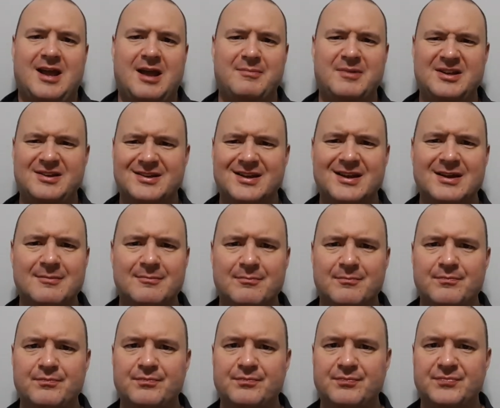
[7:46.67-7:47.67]
I mean,
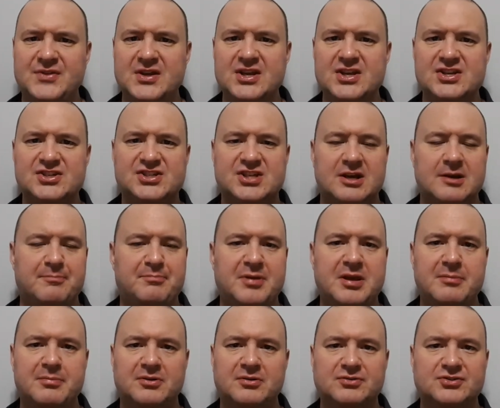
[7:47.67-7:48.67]
these uh,
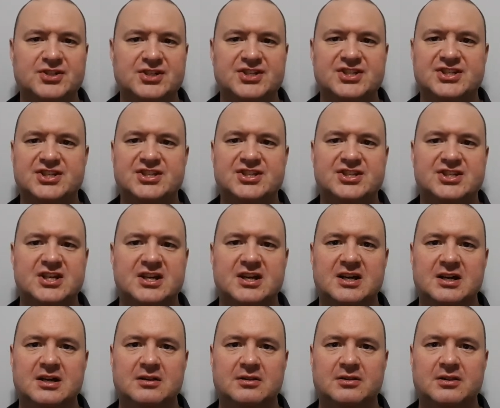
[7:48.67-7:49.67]
people just
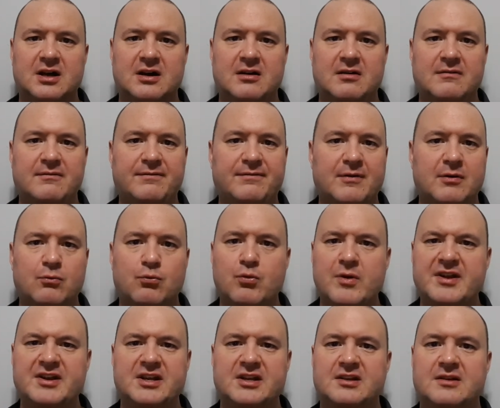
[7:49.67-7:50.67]
uh, love
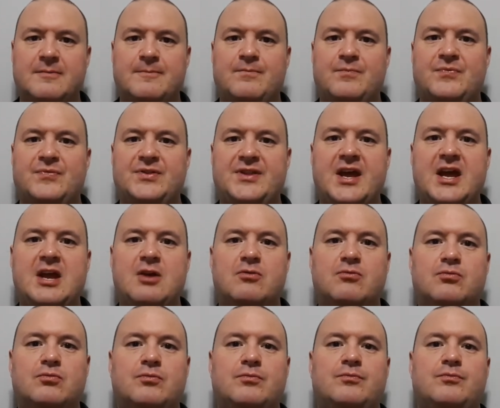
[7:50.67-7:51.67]
winning. They
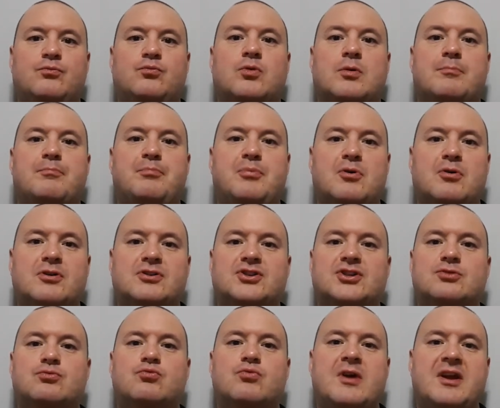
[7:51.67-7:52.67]
were born
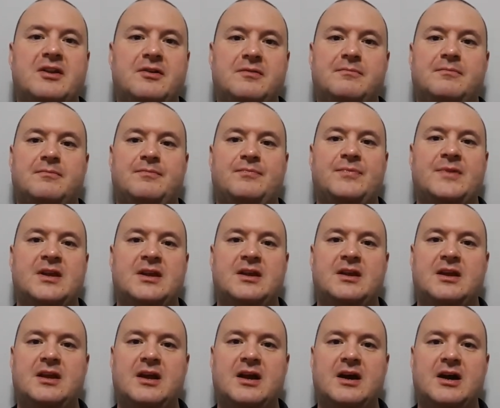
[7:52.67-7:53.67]
to win.
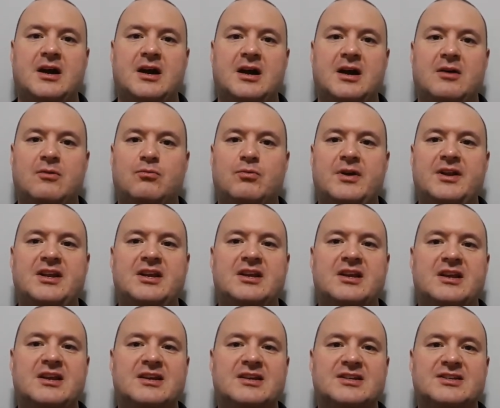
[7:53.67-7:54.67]
Uh,
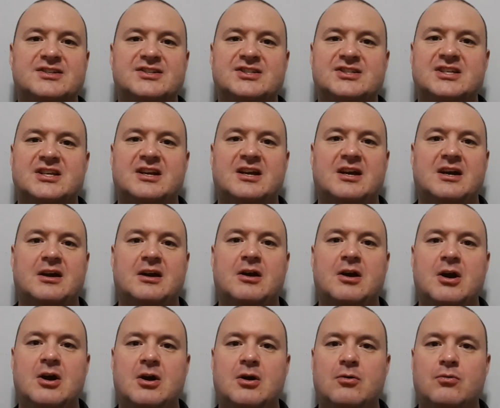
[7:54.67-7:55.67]
winning is uh,
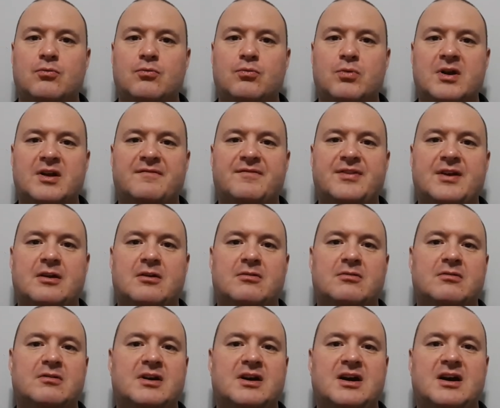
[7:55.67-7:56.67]
one of
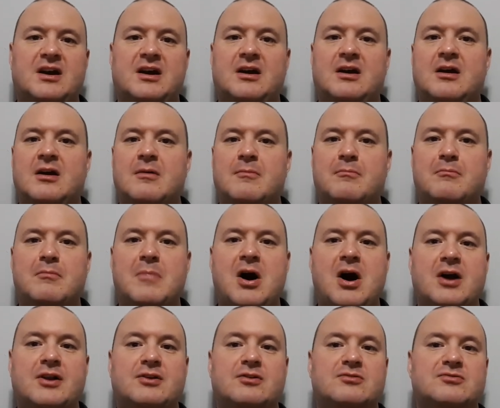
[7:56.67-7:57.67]
their uh,
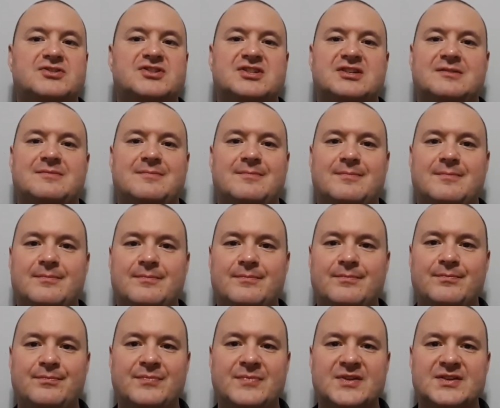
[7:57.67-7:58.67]
mottos.
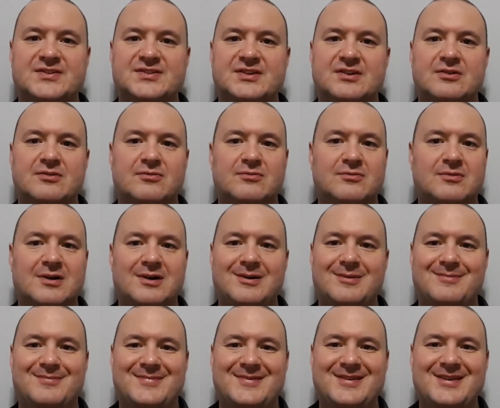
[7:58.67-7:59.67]
So um,